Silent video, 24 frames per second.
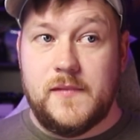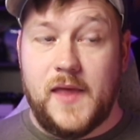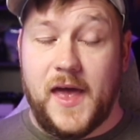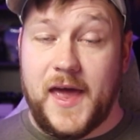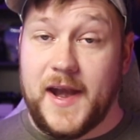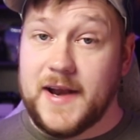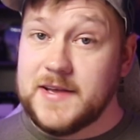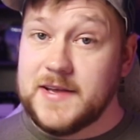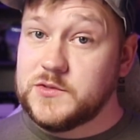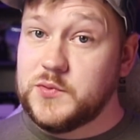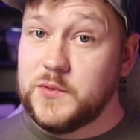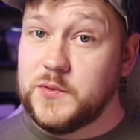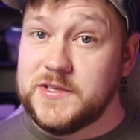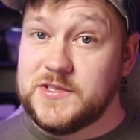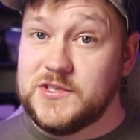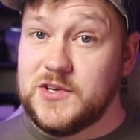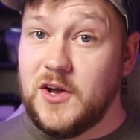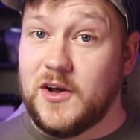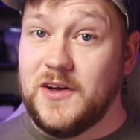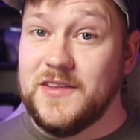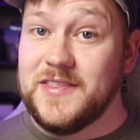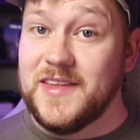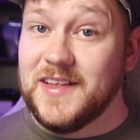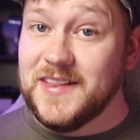And as we
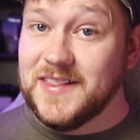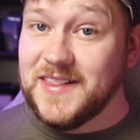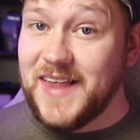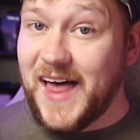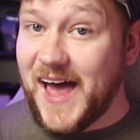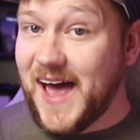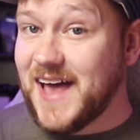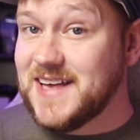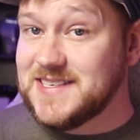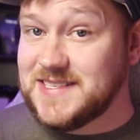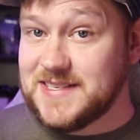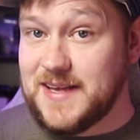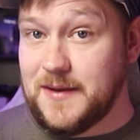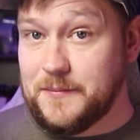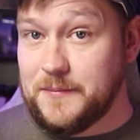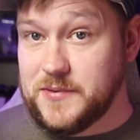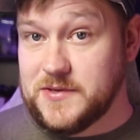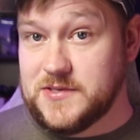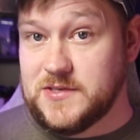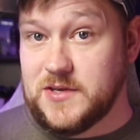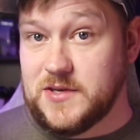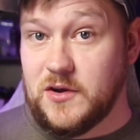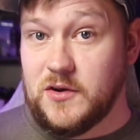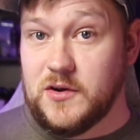saw in the last
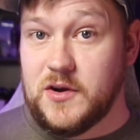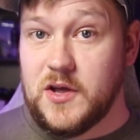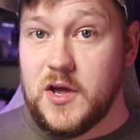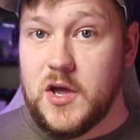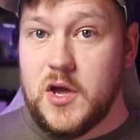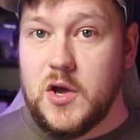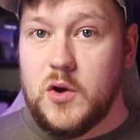episode,